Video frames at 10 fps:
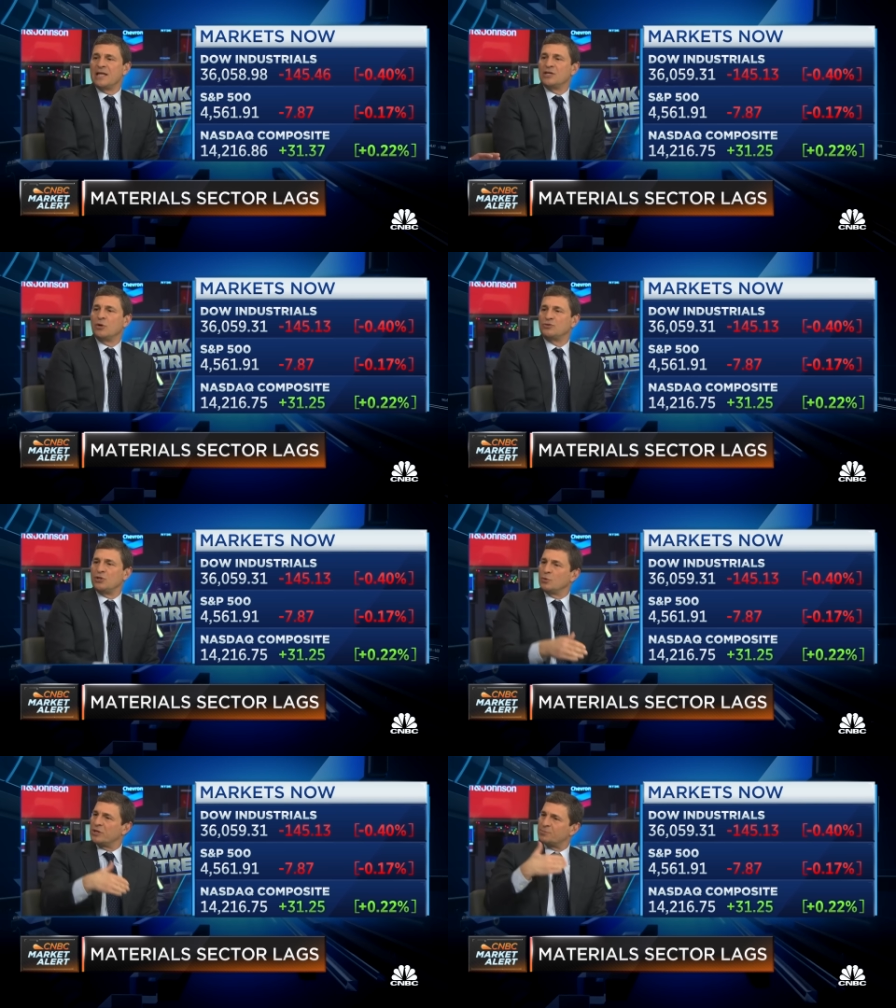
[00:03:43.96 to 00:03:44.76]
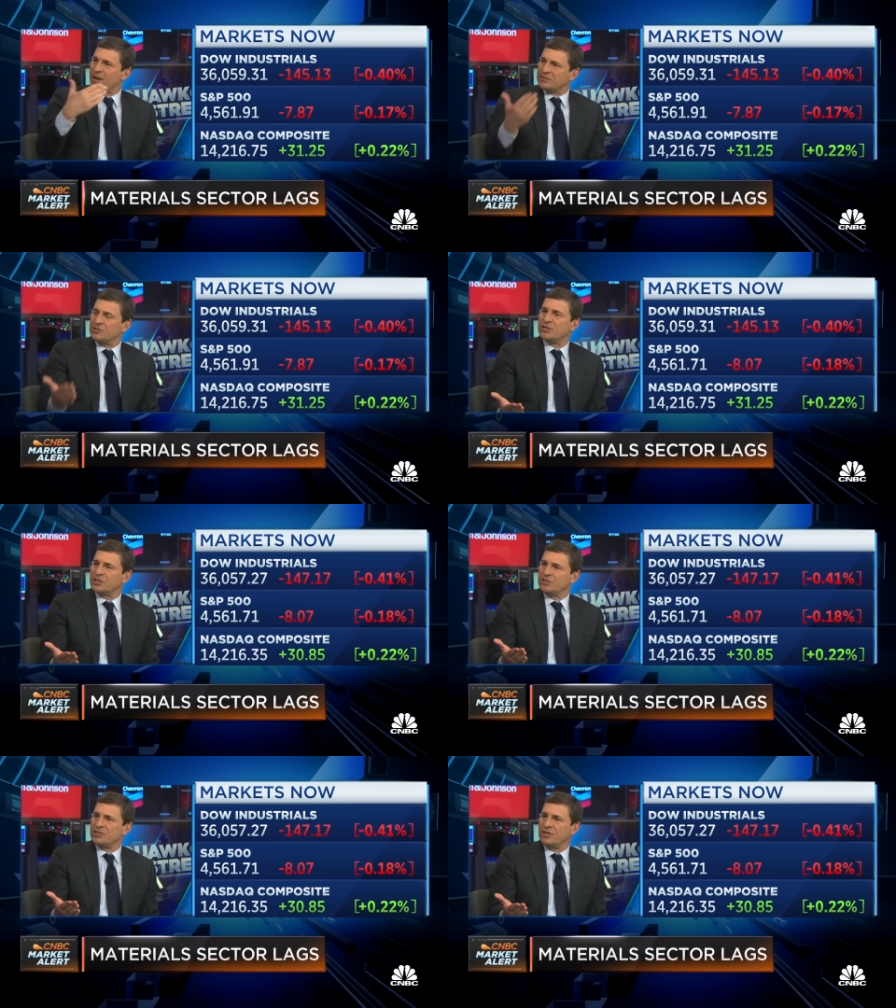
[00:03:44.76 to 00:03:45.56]
You know, so, do you expect it to
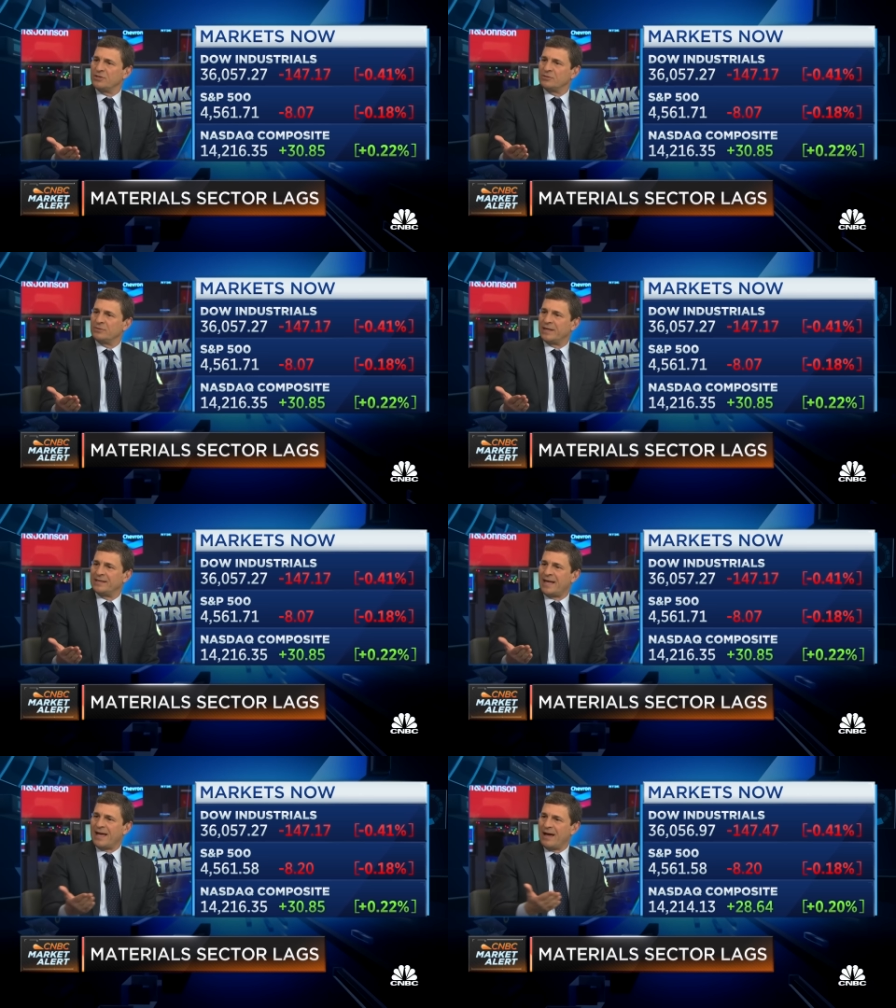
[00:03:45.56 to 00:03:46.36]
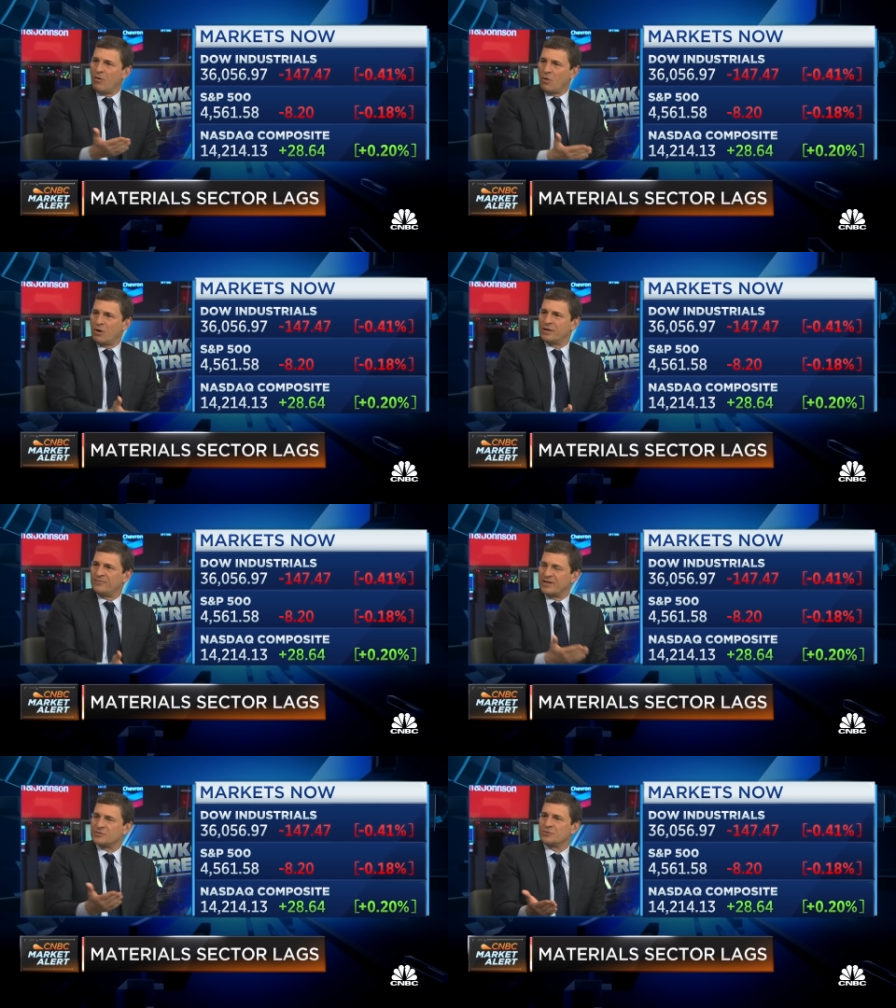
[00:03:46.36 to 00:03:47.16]
continue? And how are
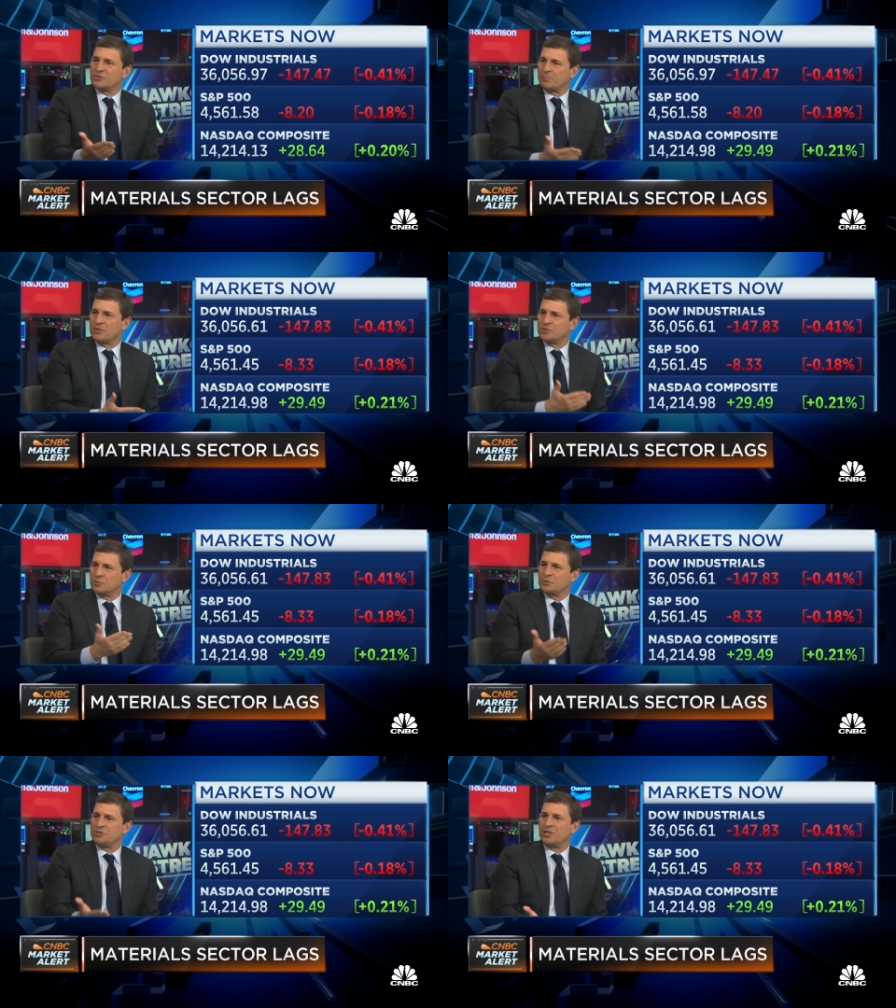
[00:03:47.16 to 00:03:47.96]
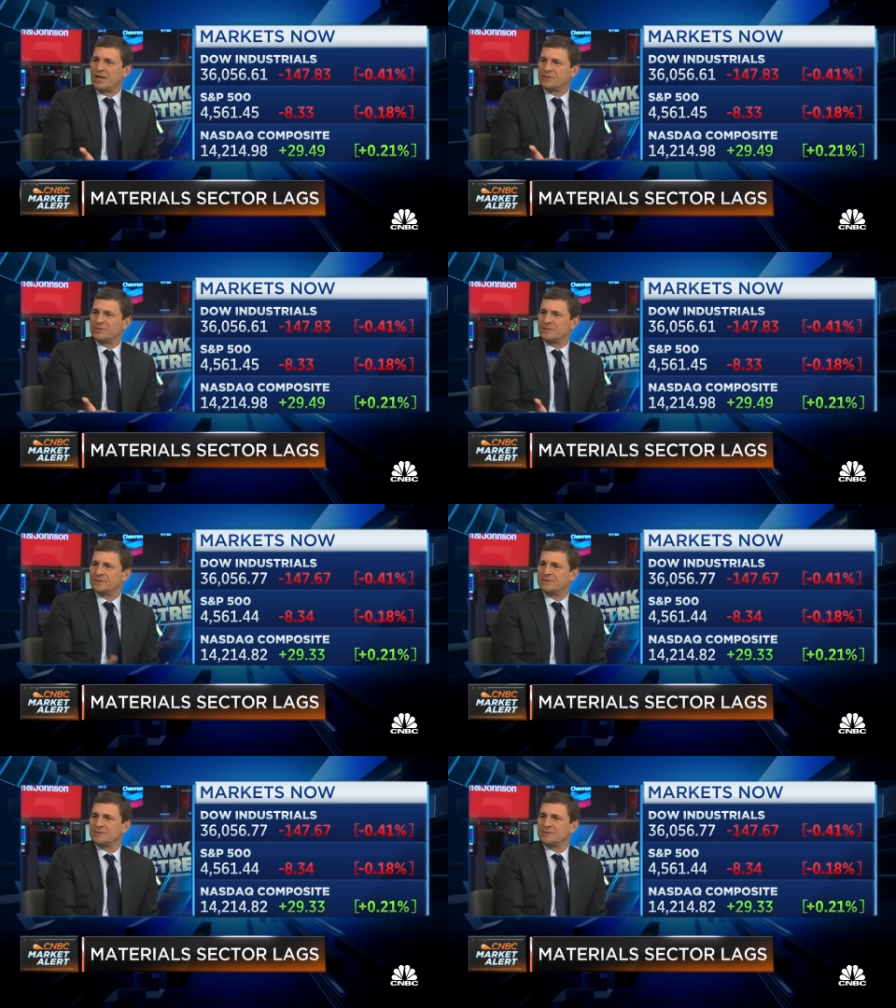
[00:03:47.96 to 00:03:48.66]
investors supposed to adjust?